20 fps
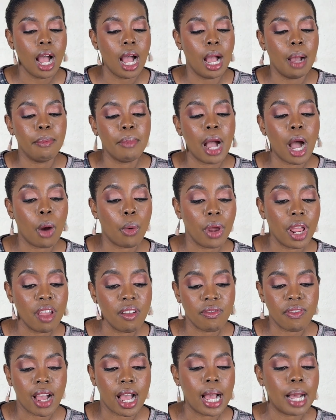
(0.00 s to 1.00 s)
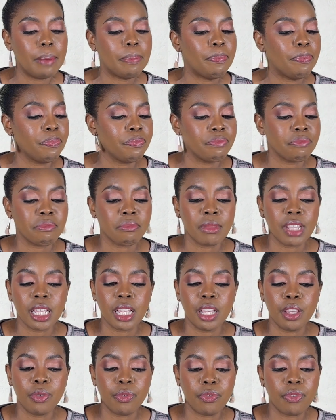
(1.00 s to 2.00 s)
However,
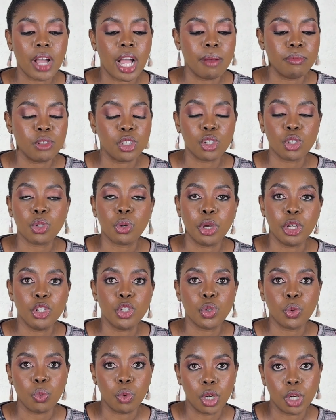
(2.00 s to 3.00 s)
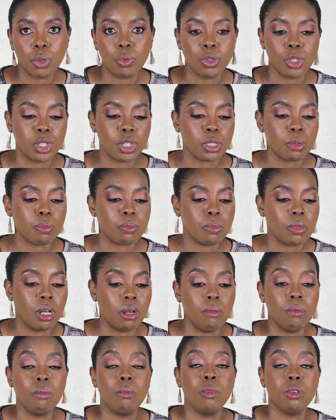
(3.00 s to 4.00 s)
if I'm just going to work, which is
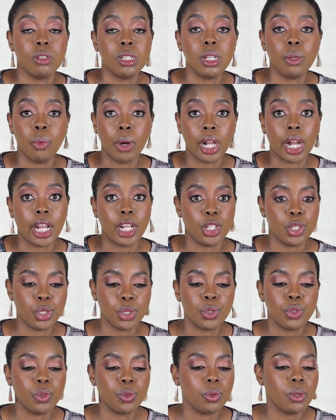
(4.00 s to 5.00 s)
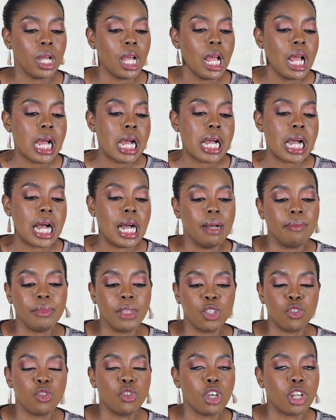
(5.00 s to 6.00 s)
mostly what I do,
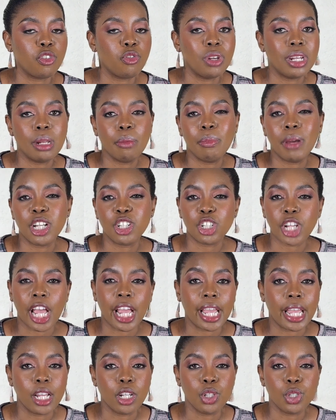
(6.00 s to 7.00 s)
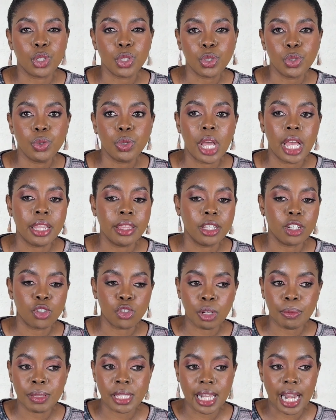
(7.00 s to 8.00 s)
there's not really much I can do, and the
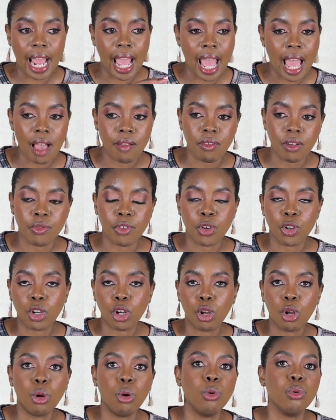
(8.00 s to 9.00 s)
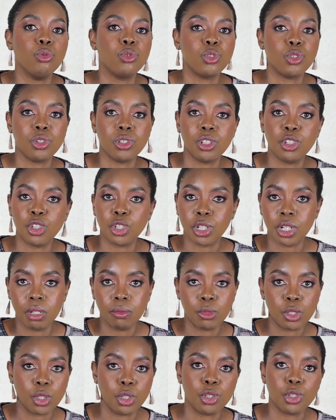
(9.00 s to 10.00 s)
trips that I have are very close to the
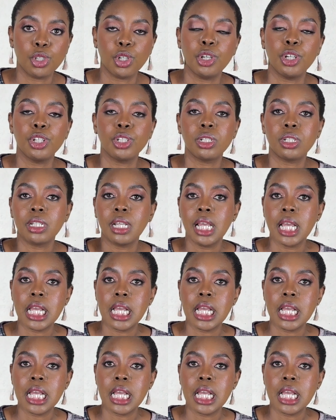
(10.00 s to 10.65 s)
gym, to the church.